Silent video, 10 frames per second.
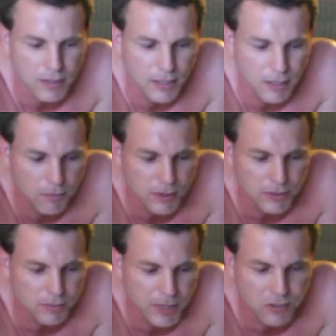anyone
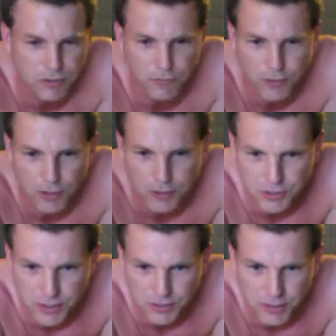special as far as
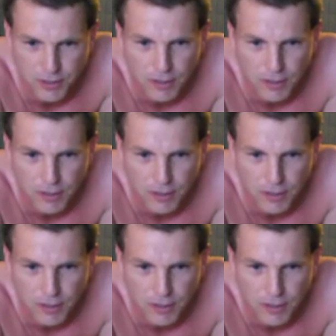this.